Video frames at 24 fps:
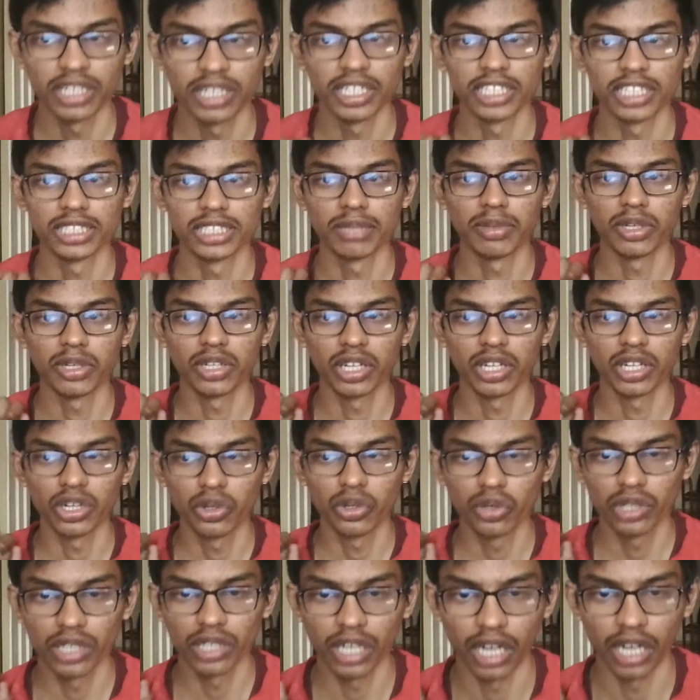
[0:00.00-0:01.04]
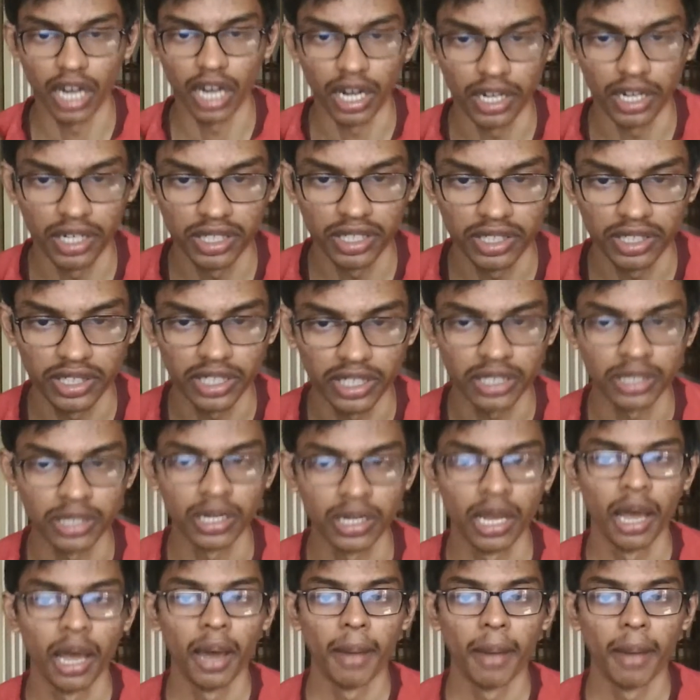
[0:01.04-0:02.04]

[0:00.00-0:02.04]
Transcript: the sublingual route under the tongue